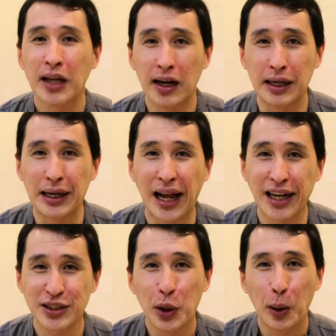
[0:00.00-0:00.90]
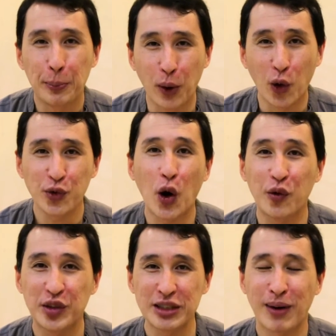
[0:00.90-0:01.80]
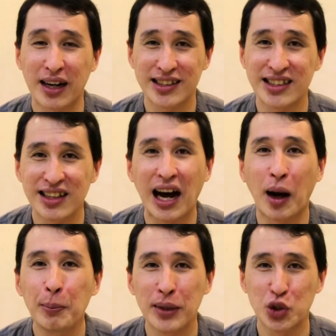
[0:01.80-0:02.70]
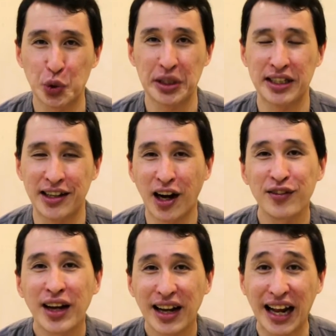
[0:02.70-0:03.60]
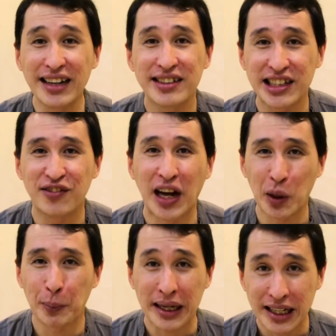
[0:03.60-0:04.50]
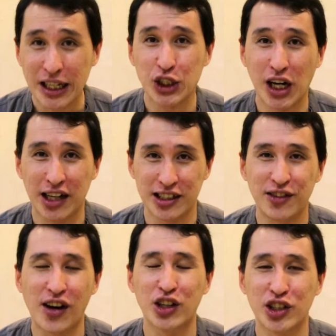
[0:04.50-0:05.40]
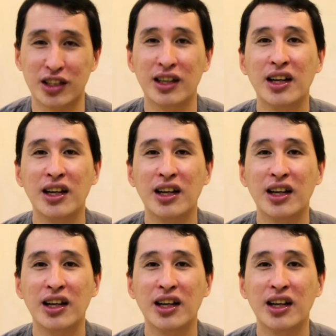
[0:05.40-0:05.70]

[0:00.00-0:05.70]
unless both of these parties are mature enough and developing each other's function,